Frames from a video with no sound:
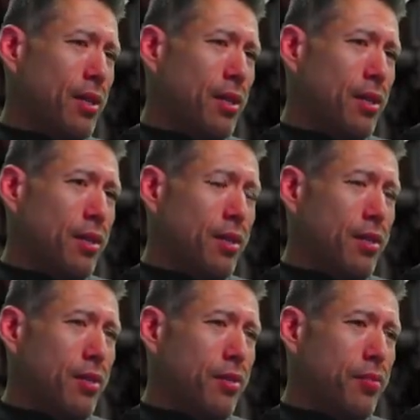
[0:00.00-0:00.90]

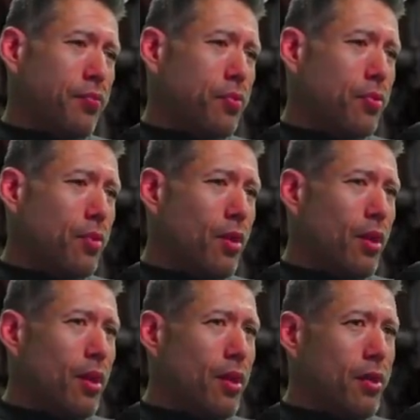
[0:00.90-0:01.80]
Nobody speaks.